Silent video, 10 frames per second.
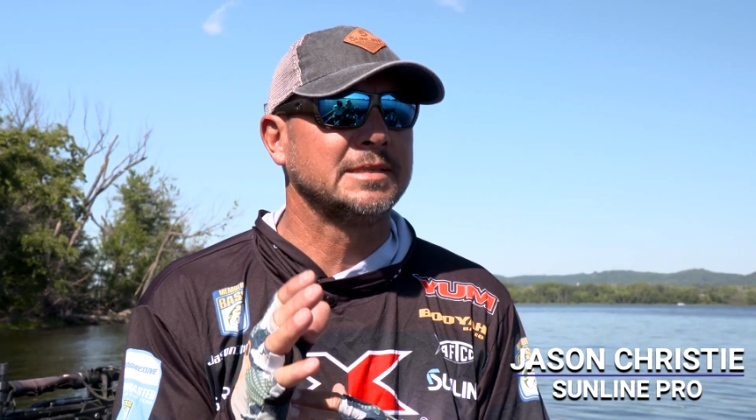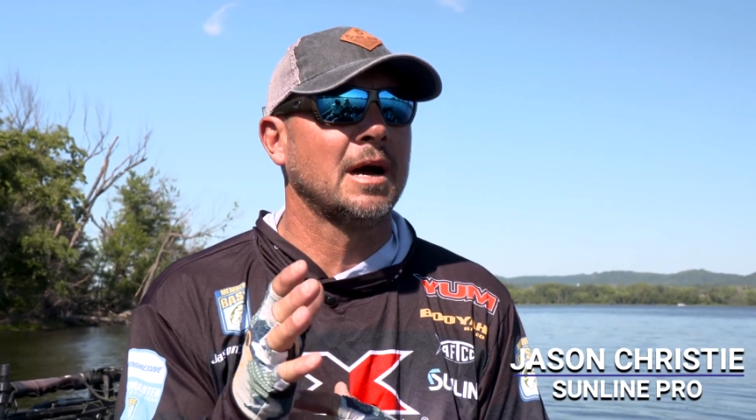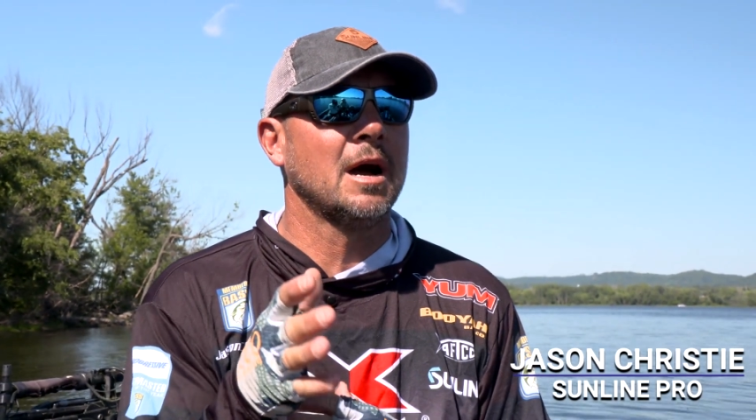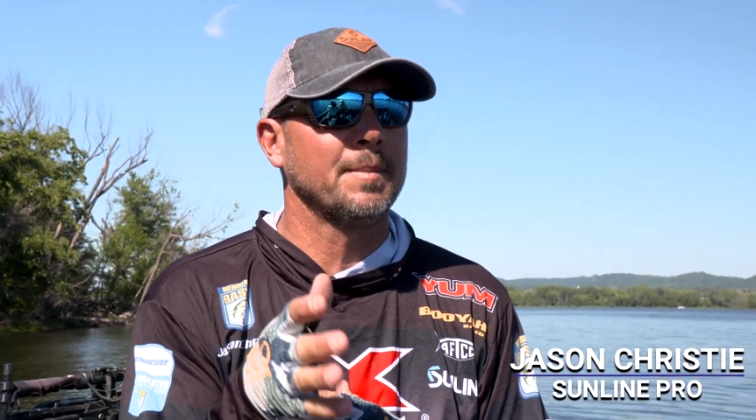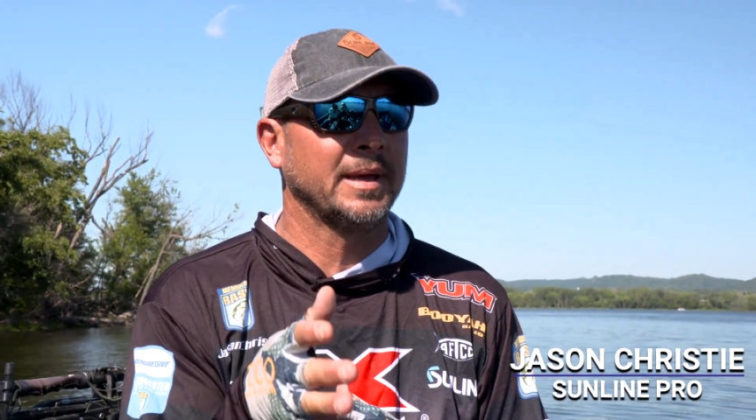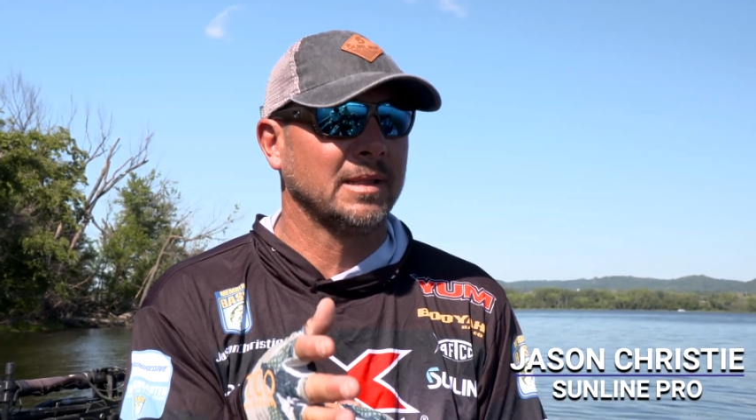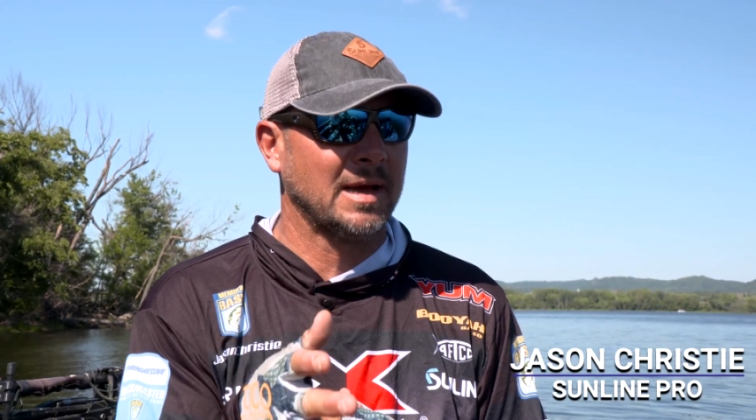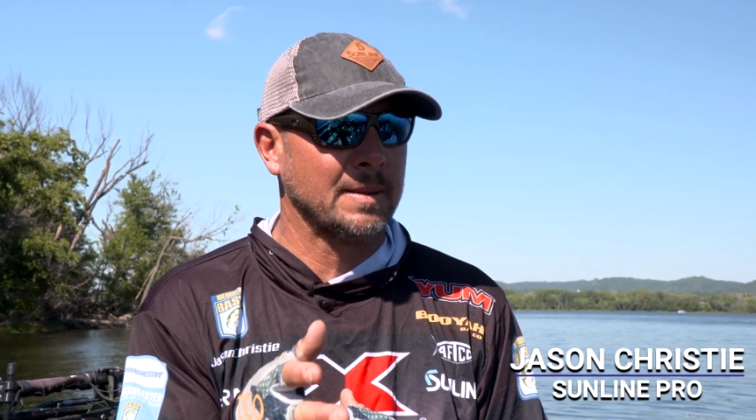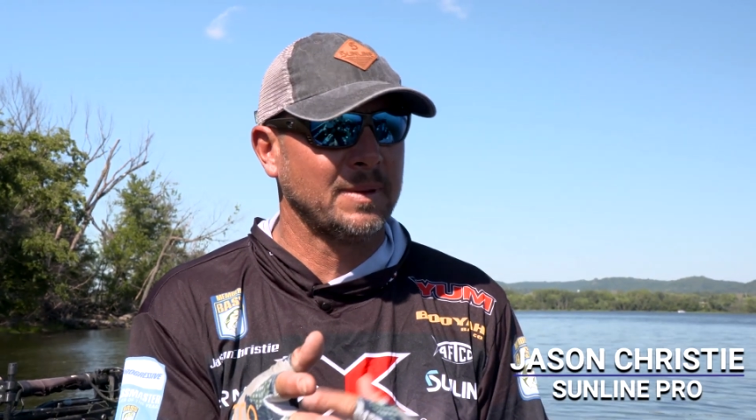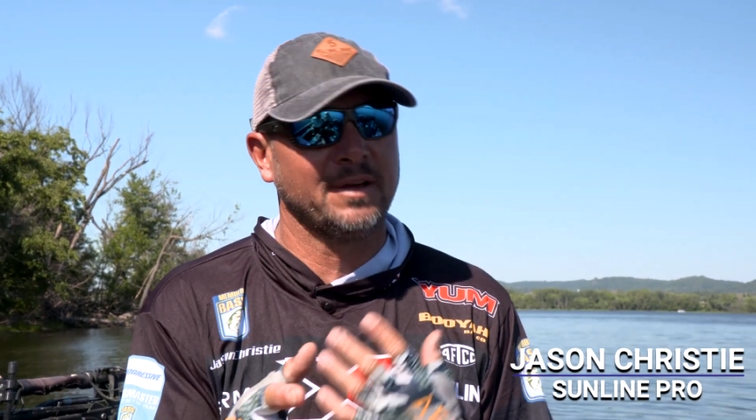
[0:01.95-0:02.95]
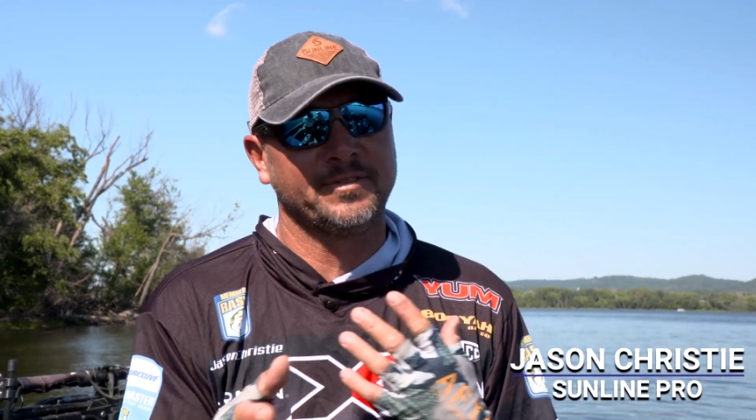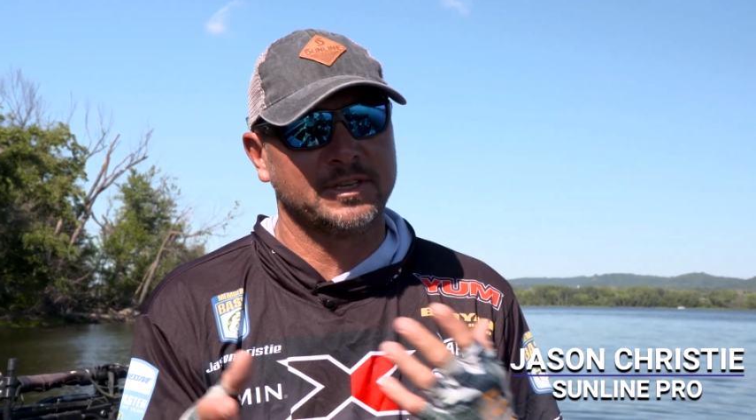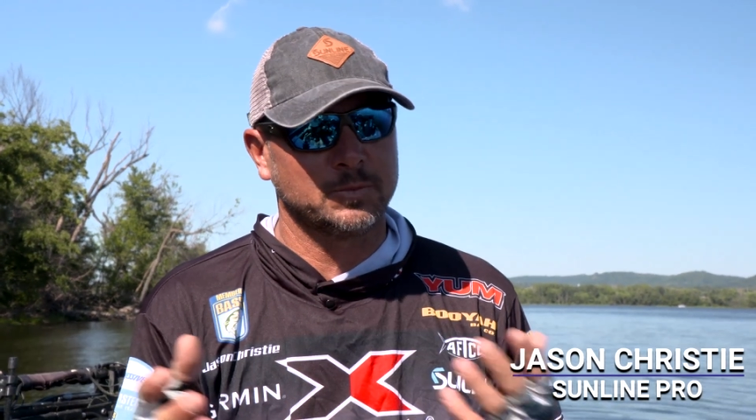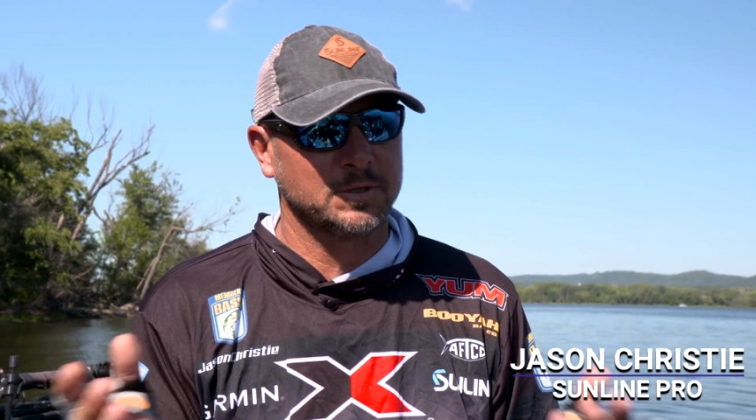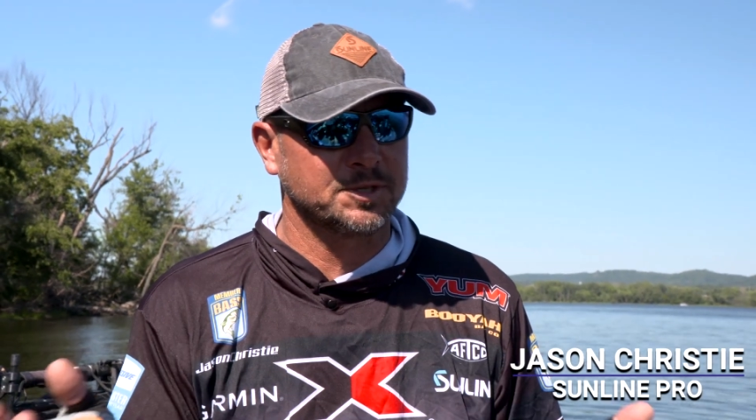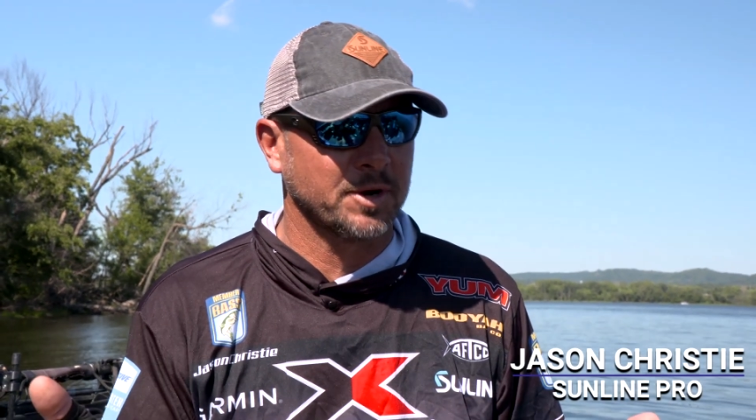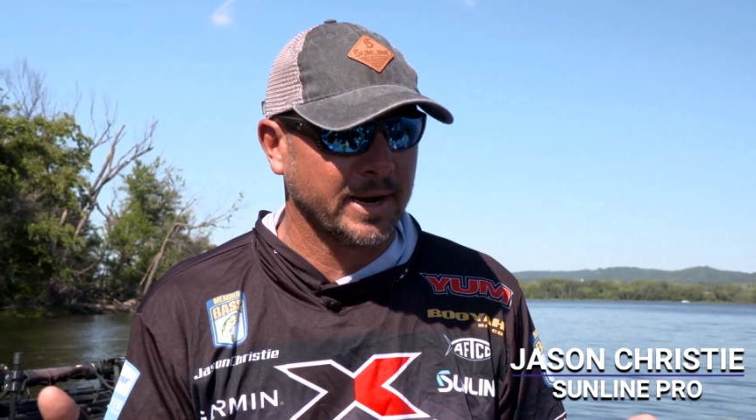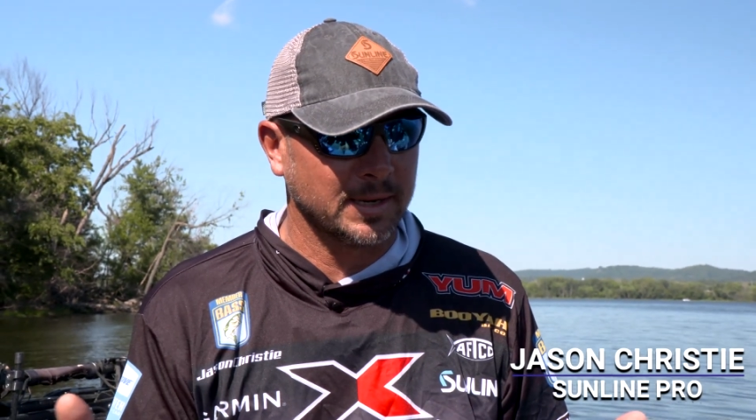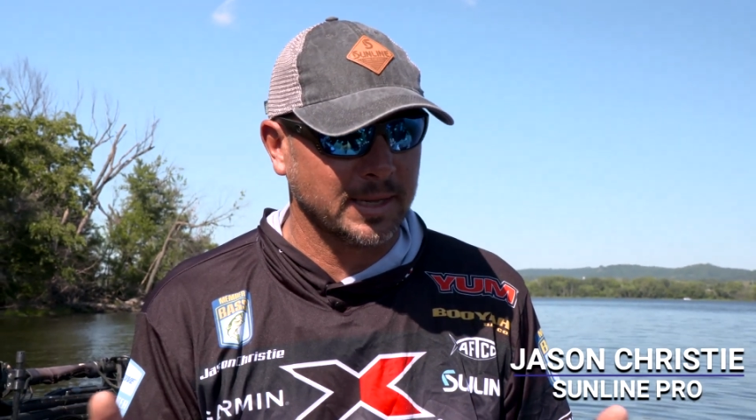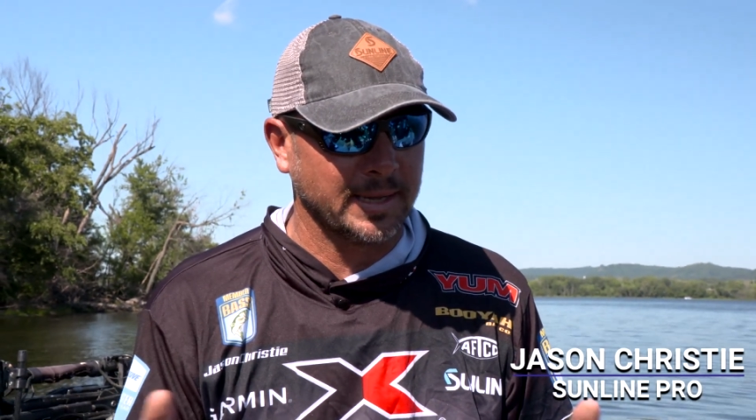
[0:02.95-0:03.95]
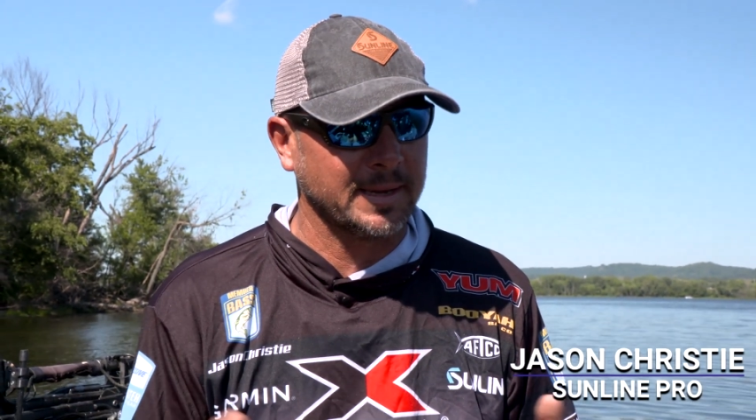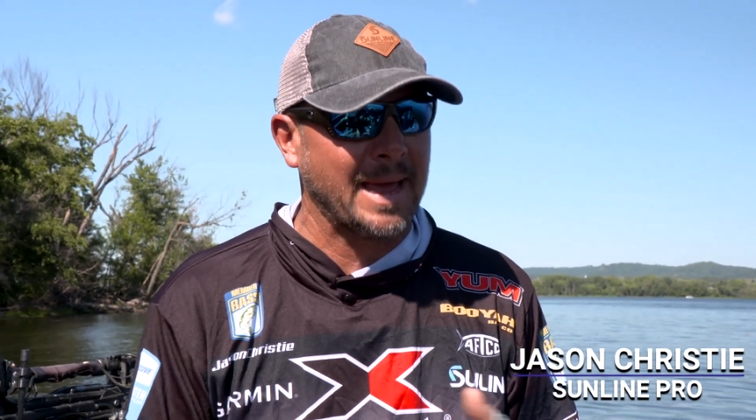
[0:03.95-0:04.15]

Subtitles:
taught me a lot about fishing was Grand Lake.